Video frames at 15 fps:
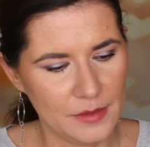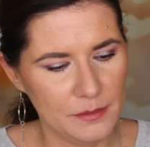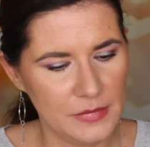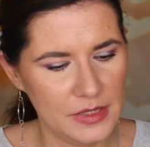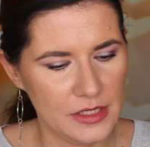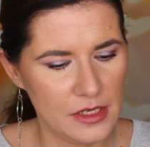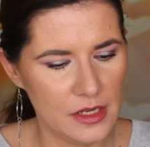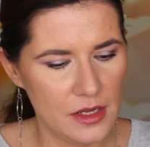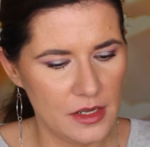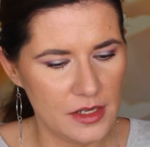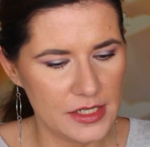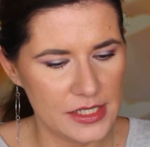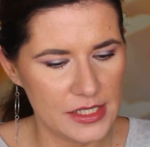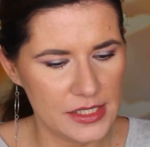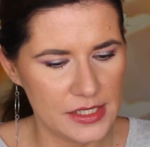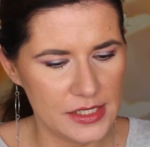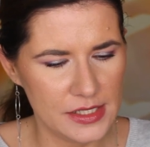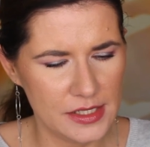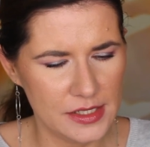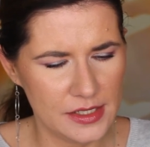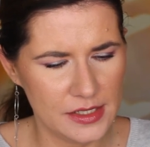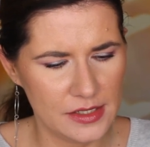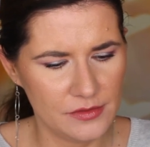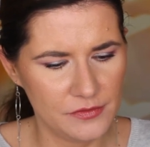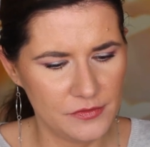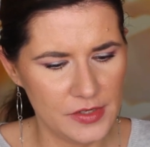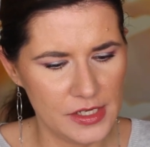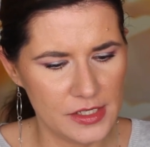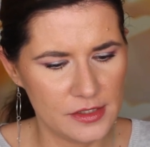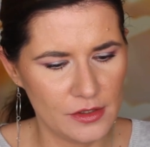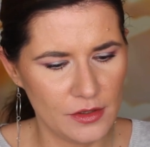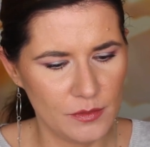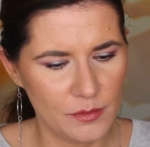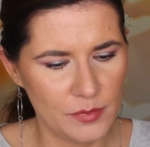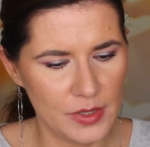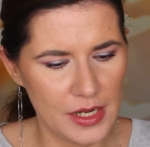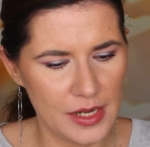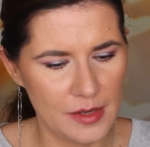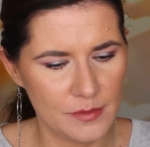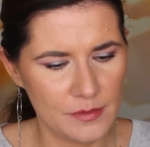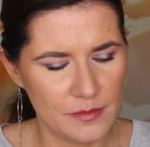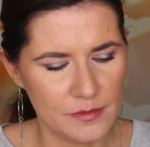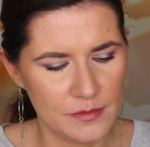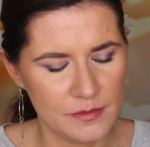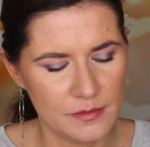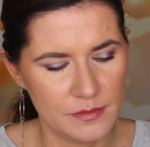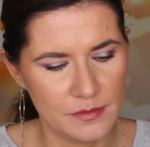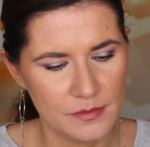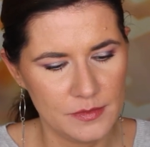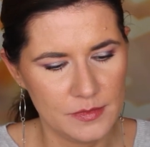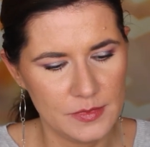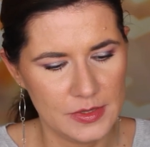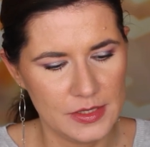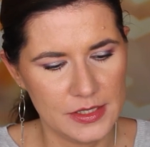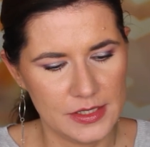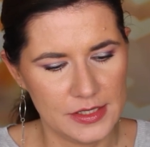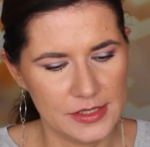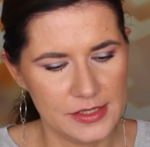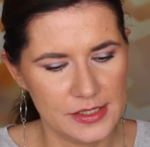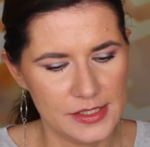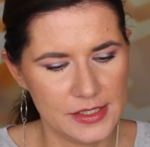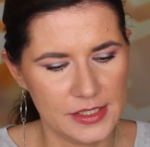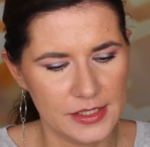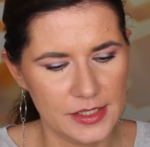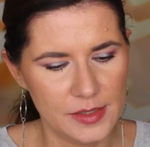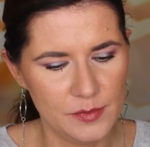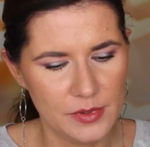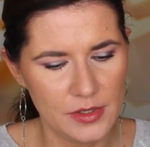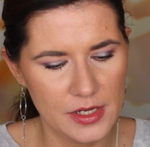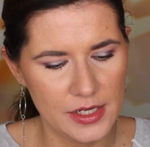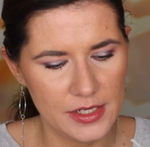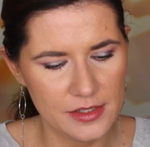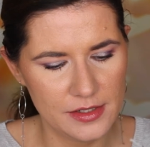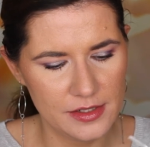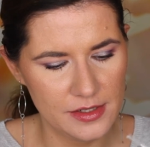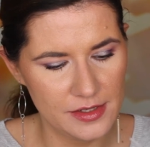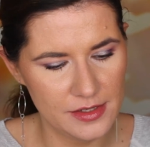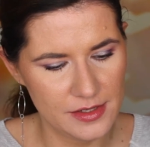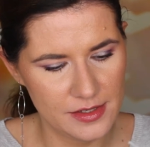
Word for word: Milani Fixed on Plum. Is this a lip liner?